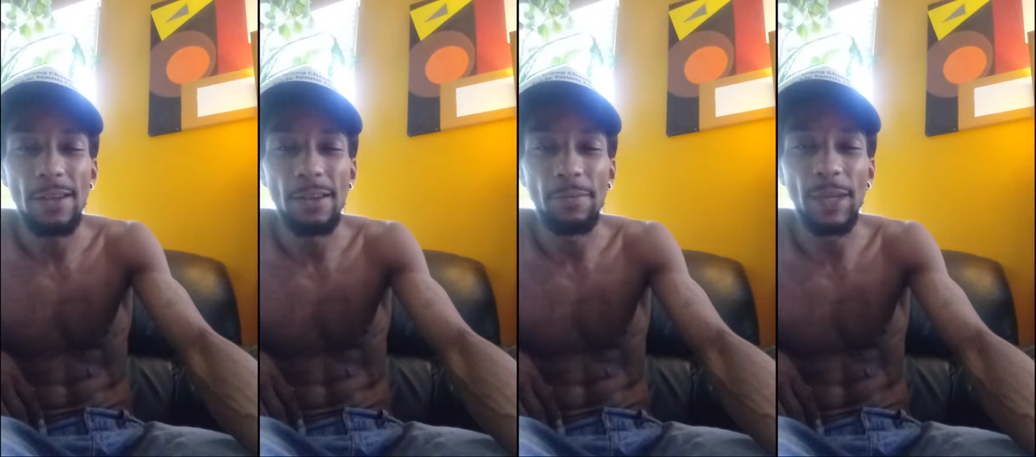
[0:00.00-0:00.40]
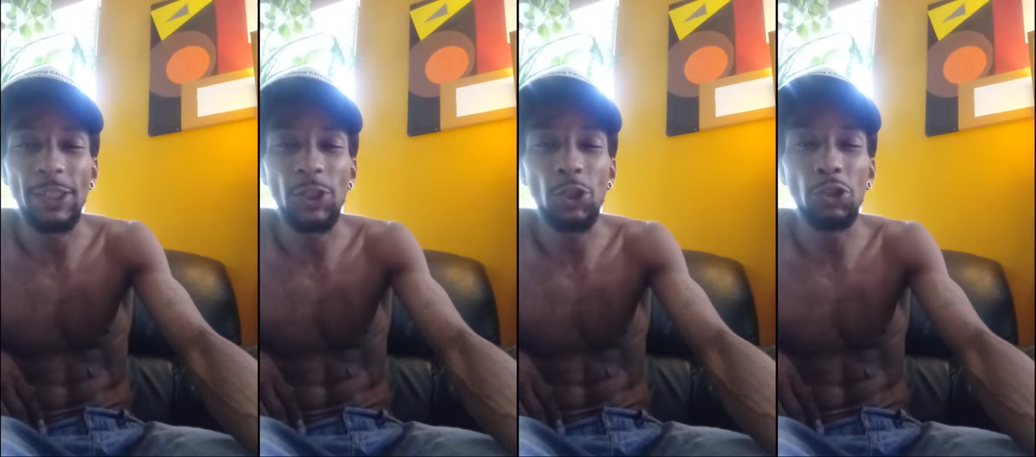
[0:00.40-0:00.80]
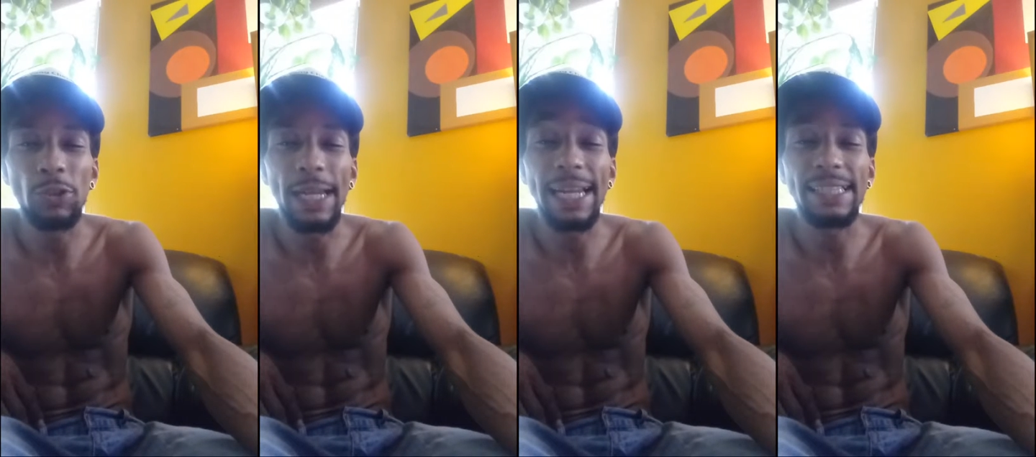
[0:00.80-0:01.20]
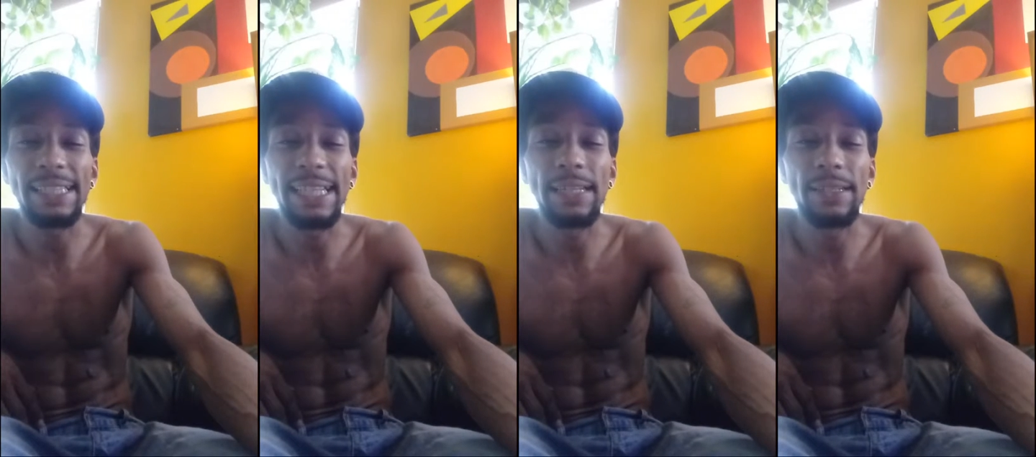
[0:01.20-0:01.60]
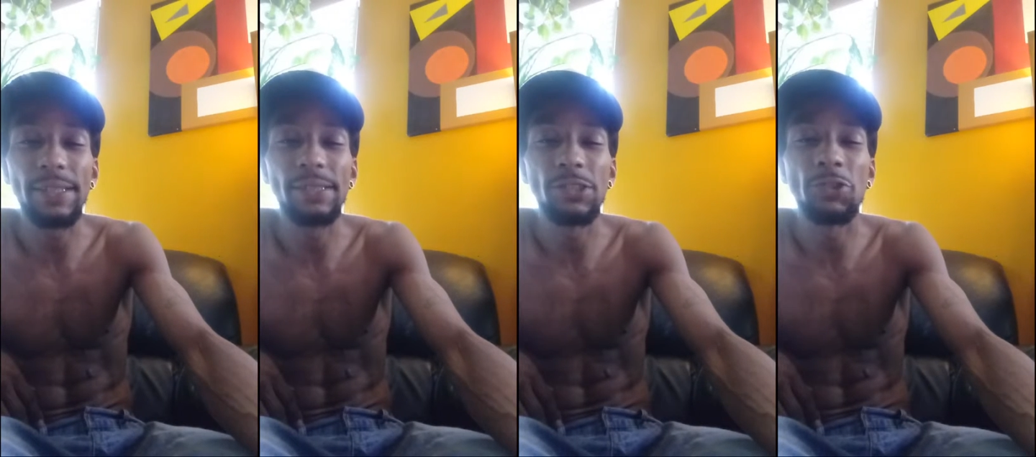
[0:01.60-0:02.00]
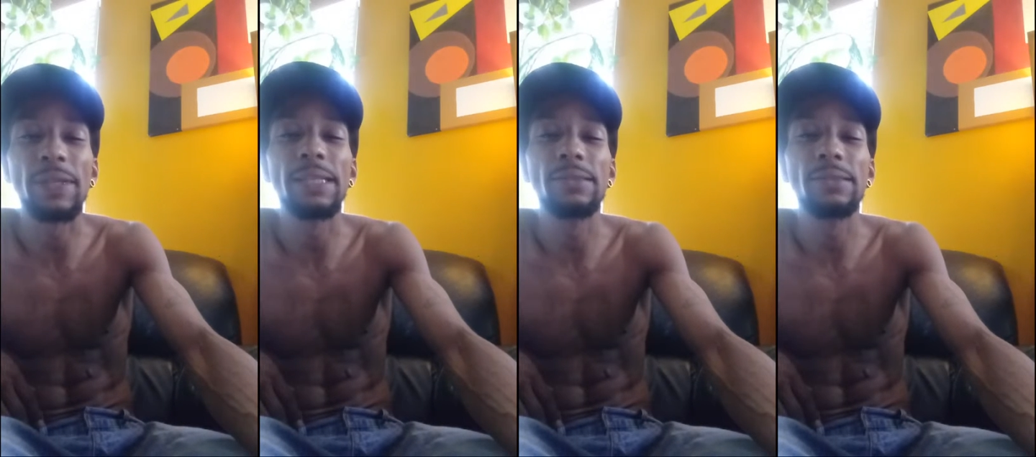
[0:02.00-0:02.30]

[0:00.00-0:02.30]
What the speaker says: made sure you can't think straight.